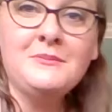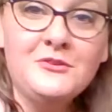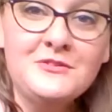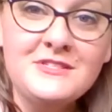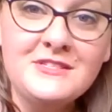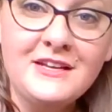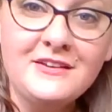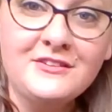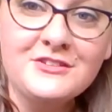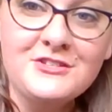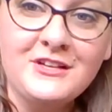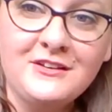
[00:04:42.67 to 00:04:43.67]
moon
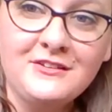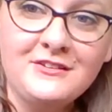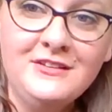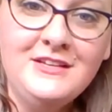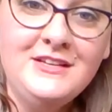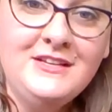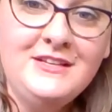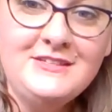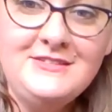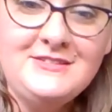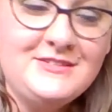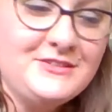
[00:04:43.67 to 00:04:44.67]
snail shell
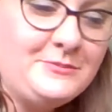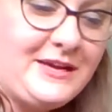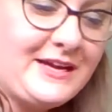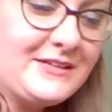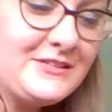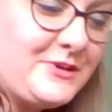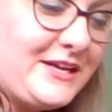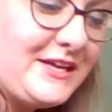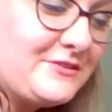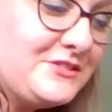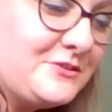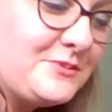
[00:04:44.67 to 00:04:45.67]
is still packed away. I
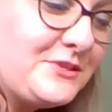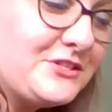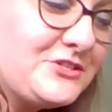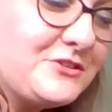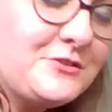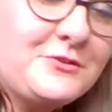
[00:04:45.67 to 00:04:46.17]
was hoping to show